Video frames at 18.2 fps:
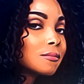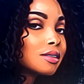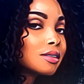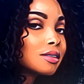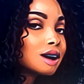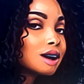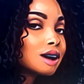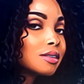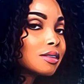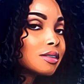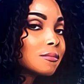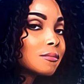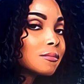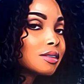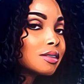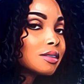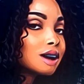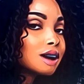Listen,
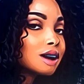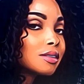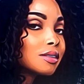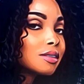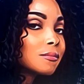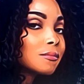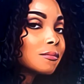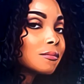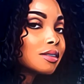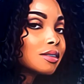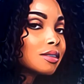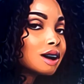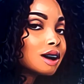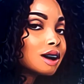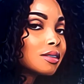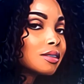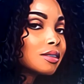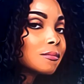Nate, I
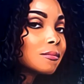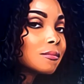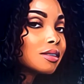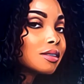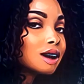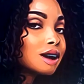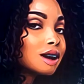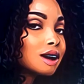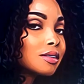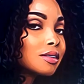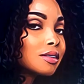know last